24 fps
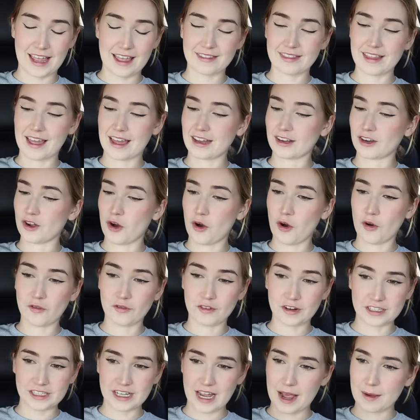and then
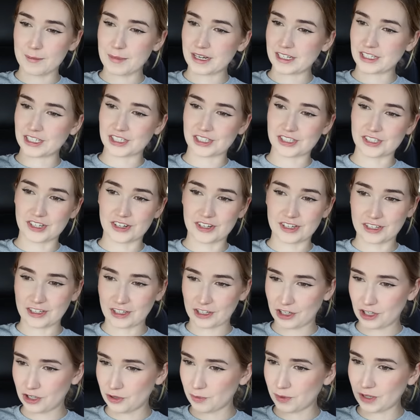over time I just started
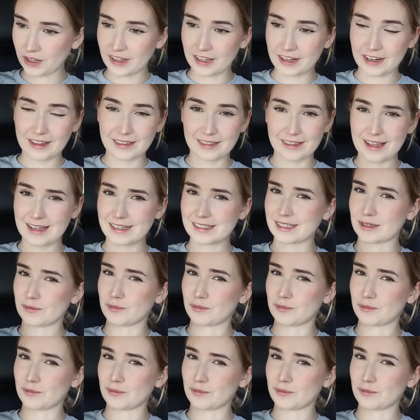accumulating things